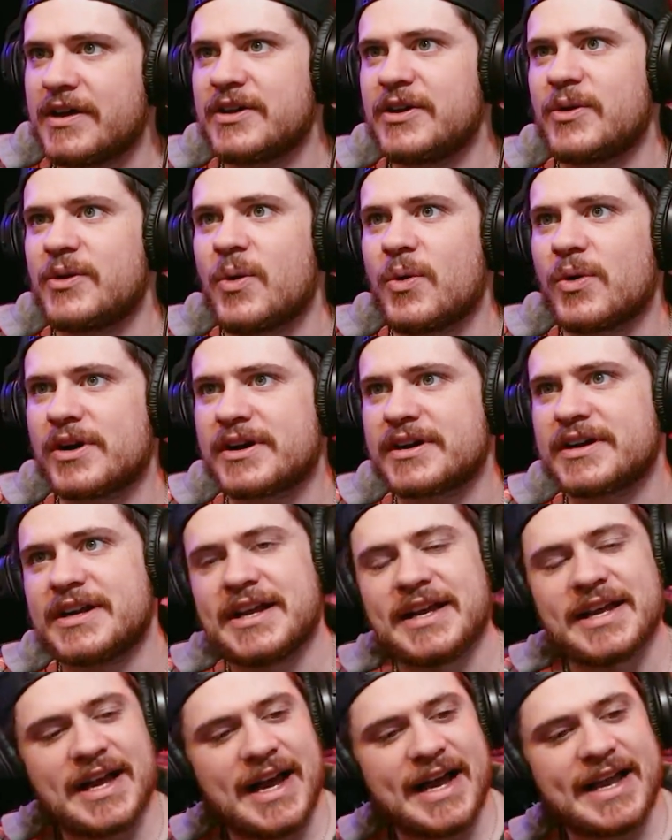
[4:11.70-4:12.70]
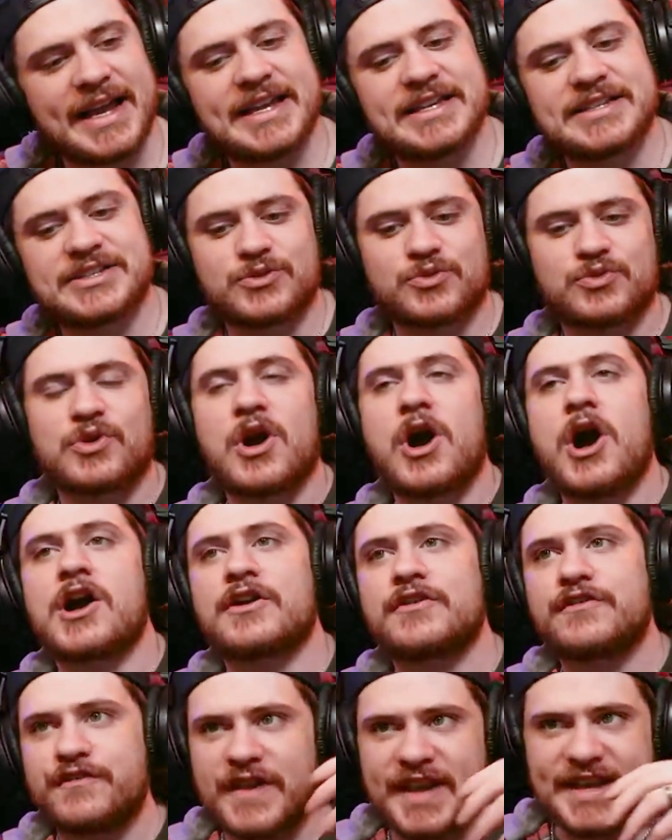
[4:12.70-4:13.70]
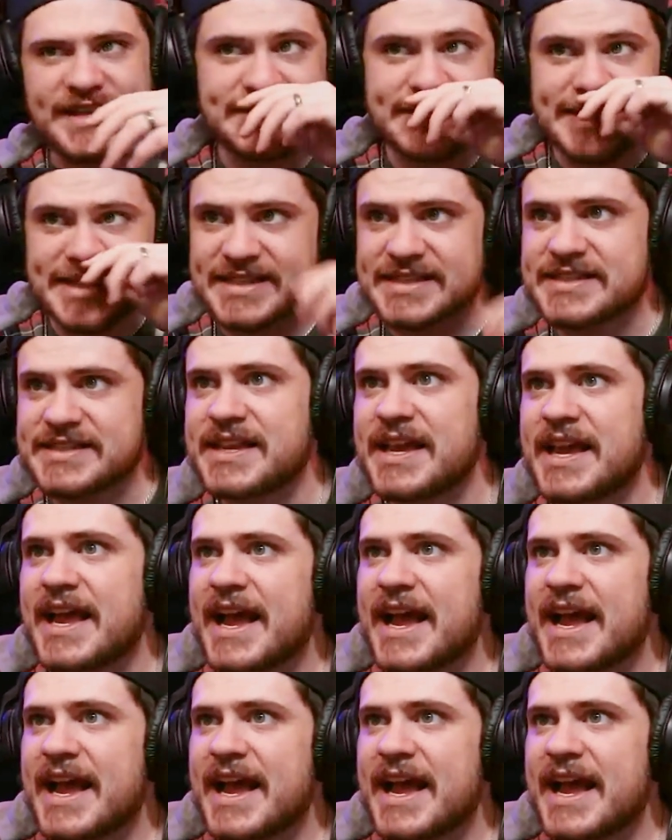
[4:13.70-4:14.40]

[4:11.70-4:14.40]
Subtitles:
or I guess rock faces.